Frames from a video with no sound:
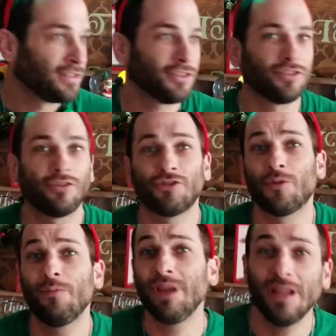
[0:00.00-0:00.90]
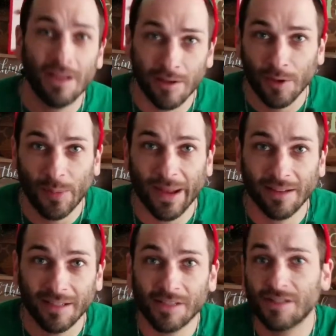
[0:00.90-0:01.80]
the social media you pay
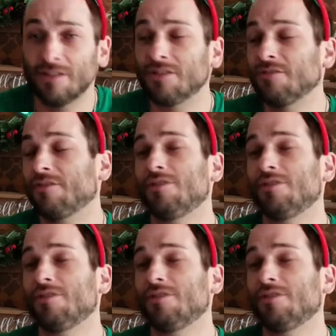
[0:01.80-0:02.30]
attention to,